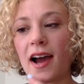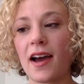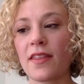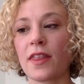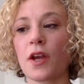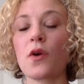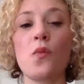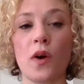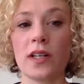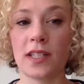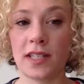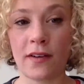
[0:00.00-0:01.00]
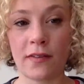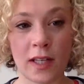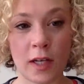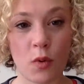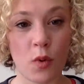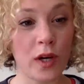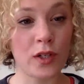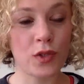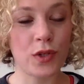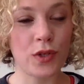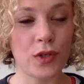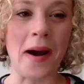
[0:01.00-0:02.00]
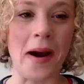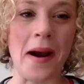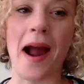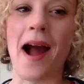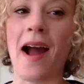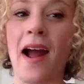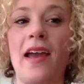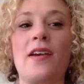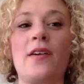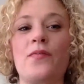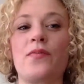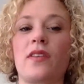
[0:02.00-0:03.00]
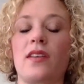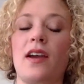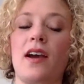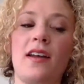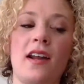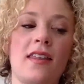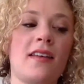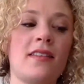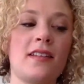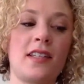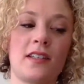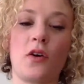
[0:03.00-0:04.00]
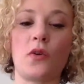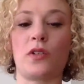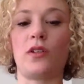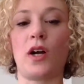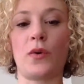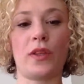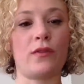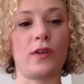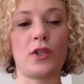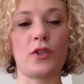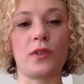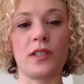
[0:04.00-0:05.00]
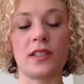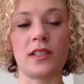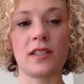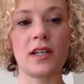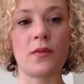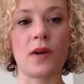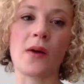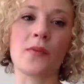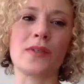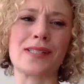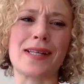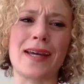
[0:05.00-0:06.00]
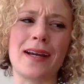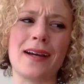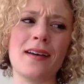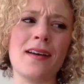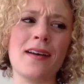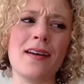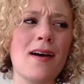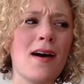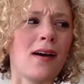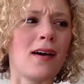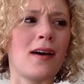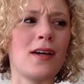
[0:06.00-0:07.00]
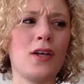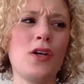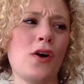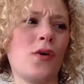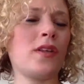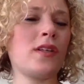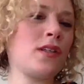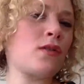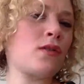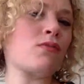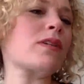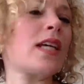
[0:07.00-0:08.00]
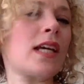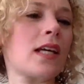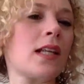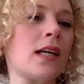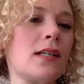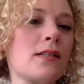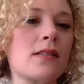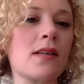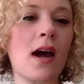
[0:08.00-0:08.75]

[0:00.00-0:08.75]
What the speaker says: There was definitely a point too where and I think this goes along with the virtual assistant, where I was like, this is ridiculous.